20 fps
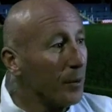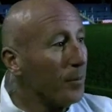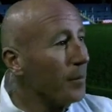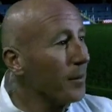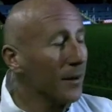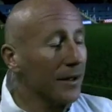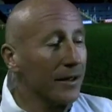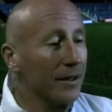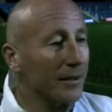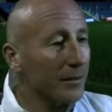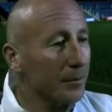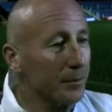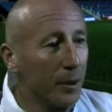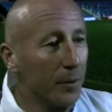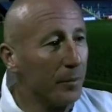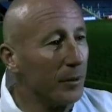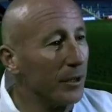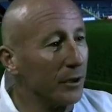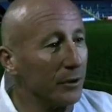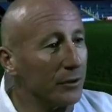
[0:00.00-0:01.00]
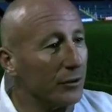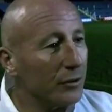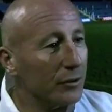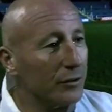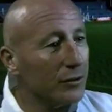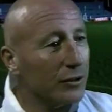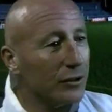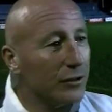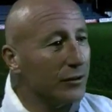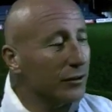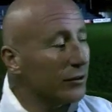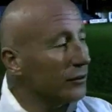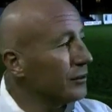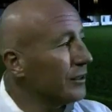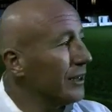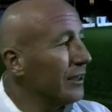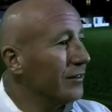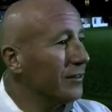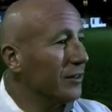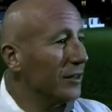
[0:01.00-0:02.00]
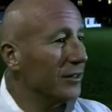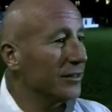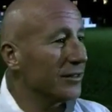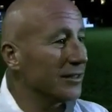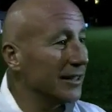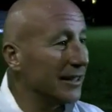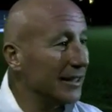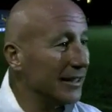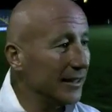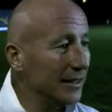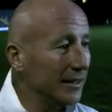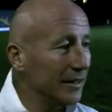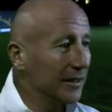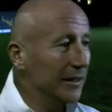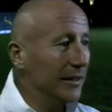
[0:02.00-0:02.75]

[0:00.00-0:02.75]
Probably on days like today.